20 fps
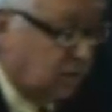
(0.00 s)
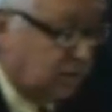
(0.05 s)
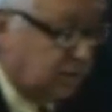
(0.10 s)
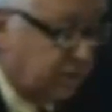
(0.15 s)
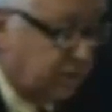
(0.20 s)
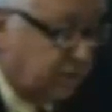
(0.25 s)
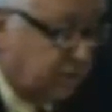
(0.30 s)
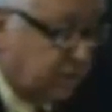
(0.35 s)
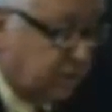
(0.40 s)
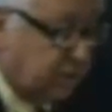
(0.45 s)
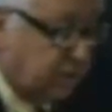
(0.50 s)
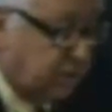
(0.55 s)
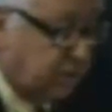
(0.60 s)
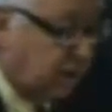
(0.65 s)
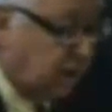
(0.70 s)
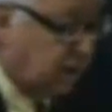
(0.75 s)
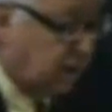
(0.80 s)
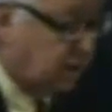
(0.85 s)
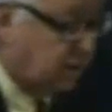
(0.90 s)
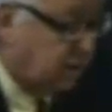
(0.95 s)
what was referred
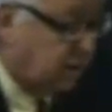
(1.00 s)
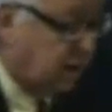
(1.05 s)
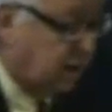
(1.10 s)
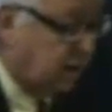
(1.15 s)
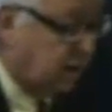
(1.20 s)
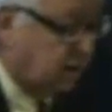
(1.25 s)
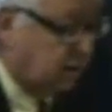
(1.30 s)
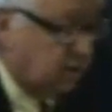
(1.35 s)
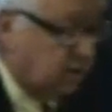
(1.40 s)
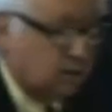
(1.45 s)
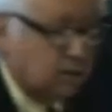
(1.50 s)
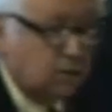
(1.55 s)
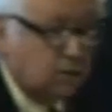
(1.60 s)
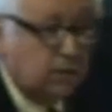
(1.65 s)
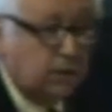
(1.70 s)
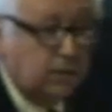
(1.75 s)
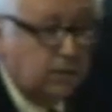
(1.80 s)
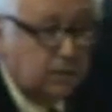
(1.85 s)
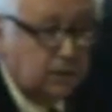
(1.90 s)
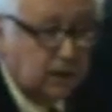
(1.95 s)
to yesterday as the
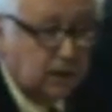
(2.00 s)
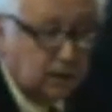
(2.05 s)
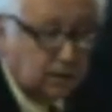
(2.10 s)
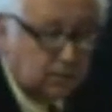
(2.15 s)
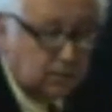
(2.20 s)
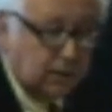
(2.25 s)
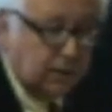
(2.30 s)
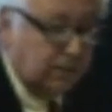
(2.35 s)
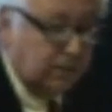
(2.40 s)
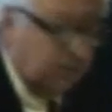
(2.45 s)
creme de la